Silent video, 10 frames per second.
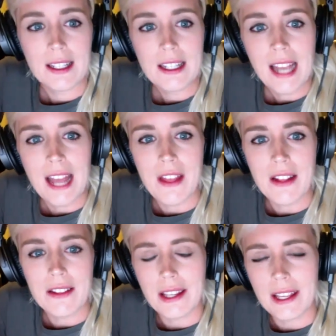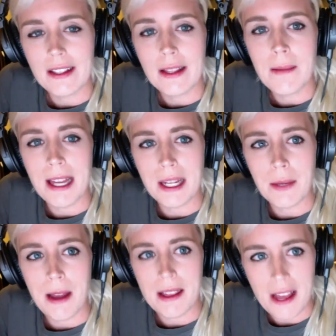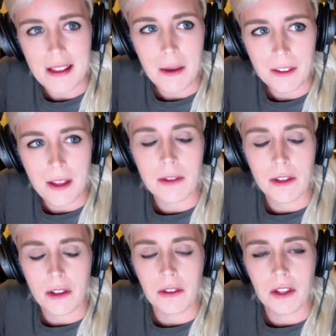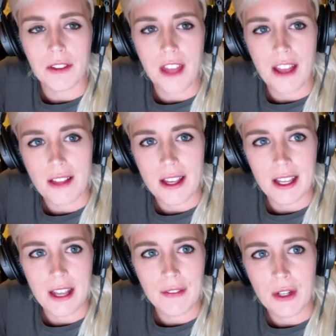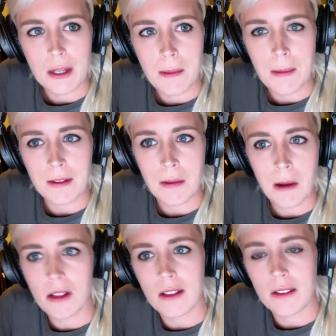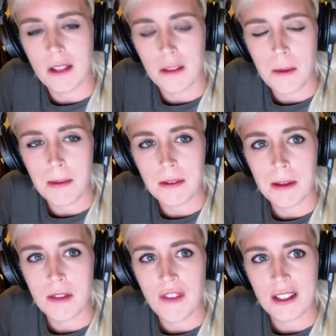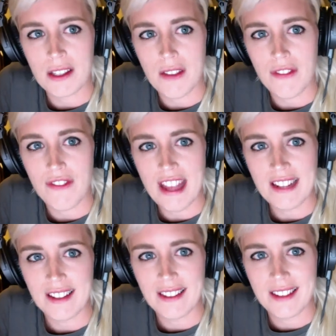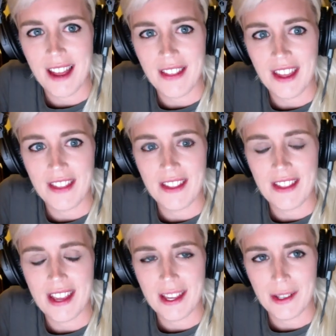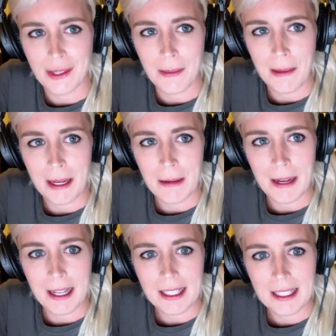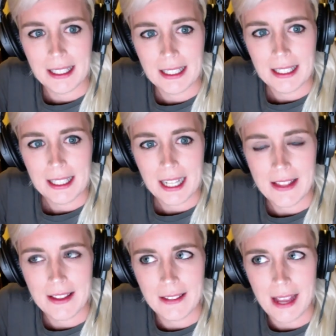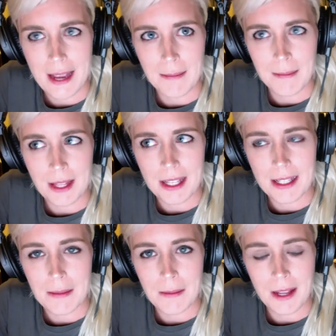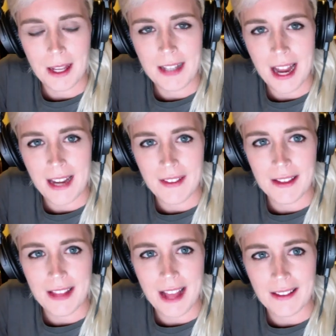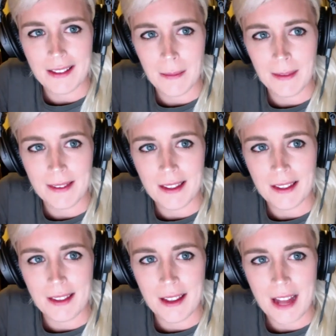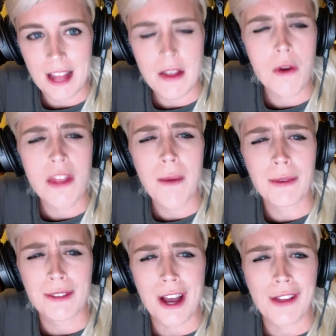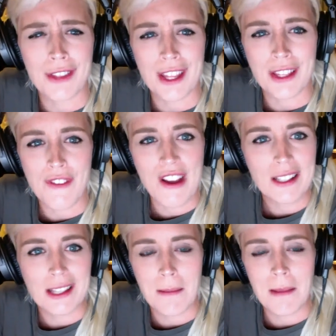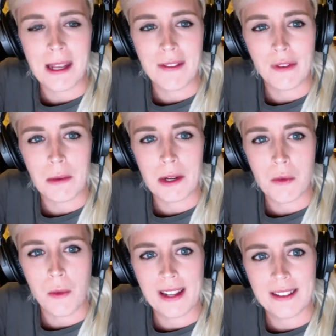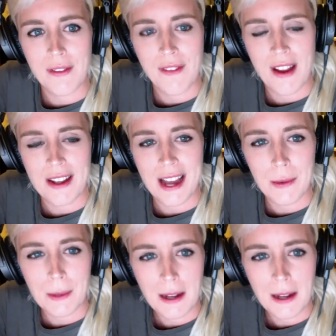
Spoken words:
And then to kill him anyway, that was what I was going to say. Like, if you're going to be pissed about Glenn's death, be pissed about the fact that they faked his death and then they killed him anyway. In the same, like, not the same season. And, that was the other thing. The fact that they made everybody wait to find out.